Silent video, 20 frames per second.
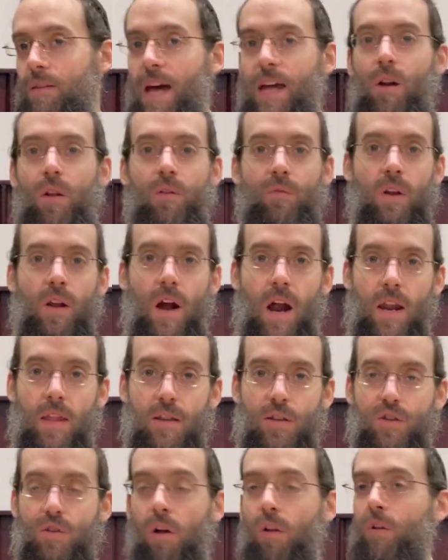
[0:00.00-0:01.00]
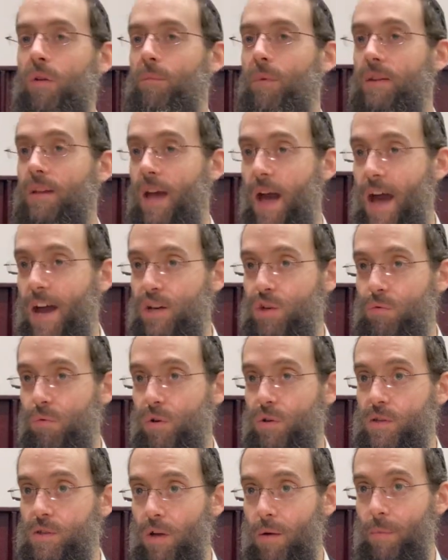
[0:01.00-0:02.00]
not only regarding the children, but the
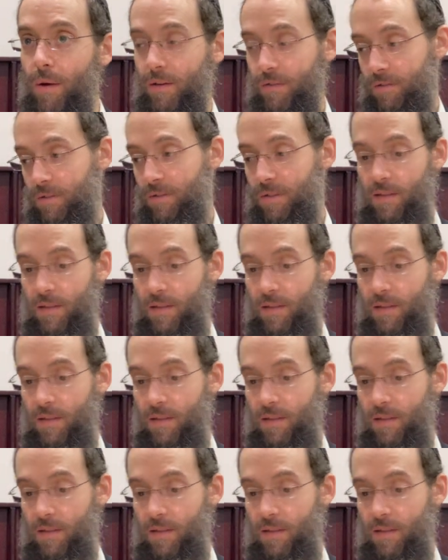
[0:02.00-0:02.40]
actual ksuba